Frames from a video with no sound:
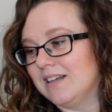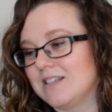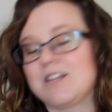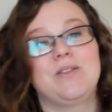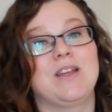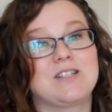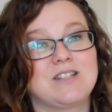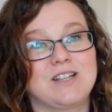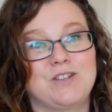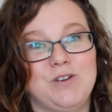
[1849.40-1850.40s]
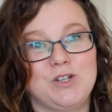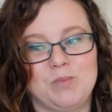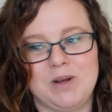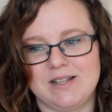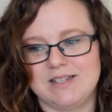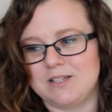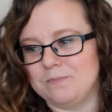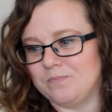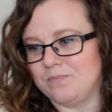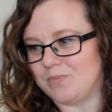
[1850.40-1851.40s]
So that's future plans.
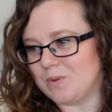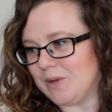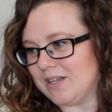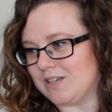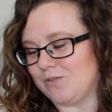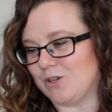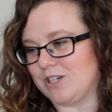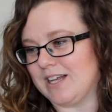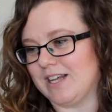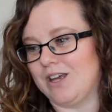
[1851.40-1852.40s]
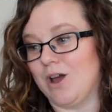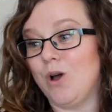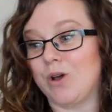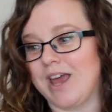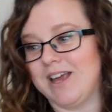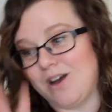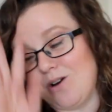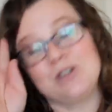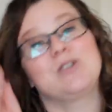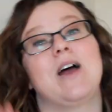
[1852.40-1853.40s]
What else have I got to tell you? Okay,
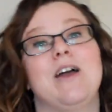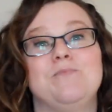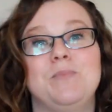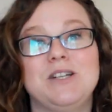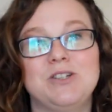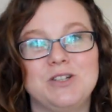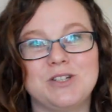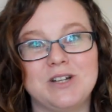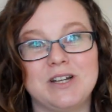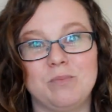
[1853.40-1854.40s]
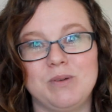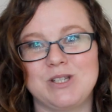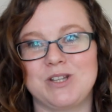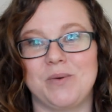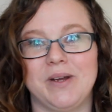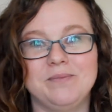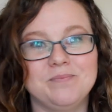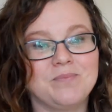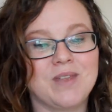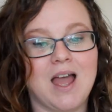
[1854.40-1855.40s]
so I've been doing a little bit of sewing.
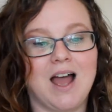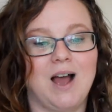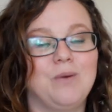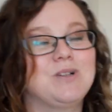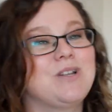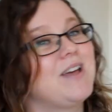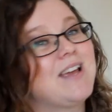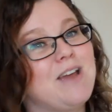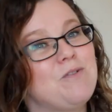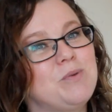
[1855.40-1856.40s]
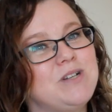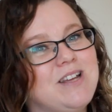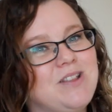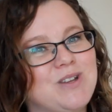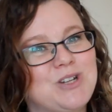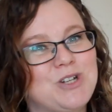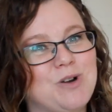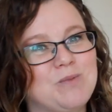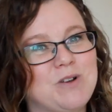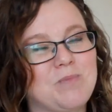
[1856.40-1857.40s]
I want to thank everybody that
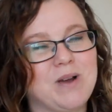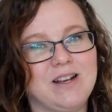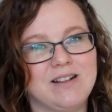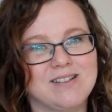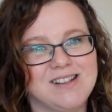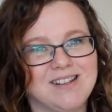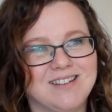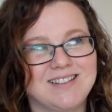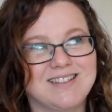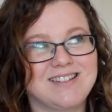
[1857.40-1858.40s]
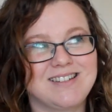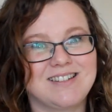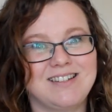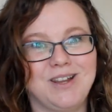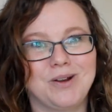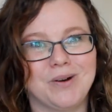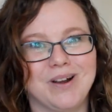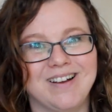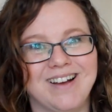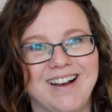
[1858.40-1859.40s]
shopped my little
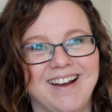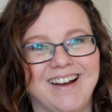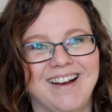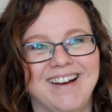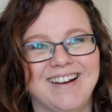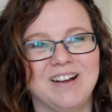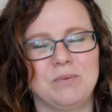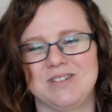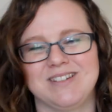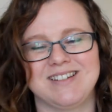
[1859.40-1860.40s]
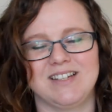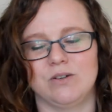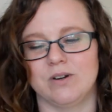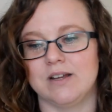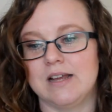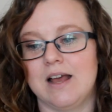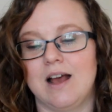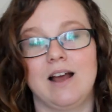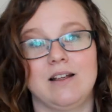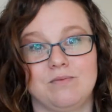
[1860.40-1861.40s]
secret, it wasn't a secret,
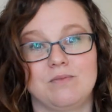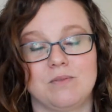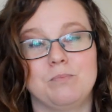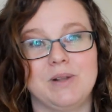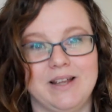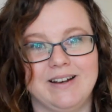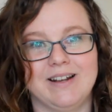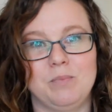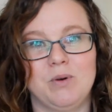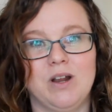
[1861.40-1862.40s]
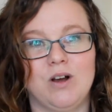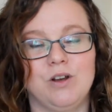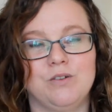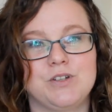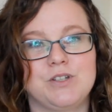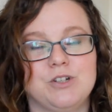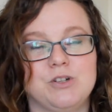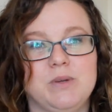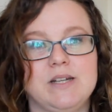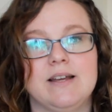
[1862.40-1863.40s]
I blatantly put it all over
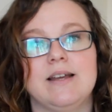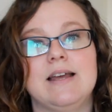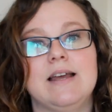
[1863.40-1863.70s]
social media.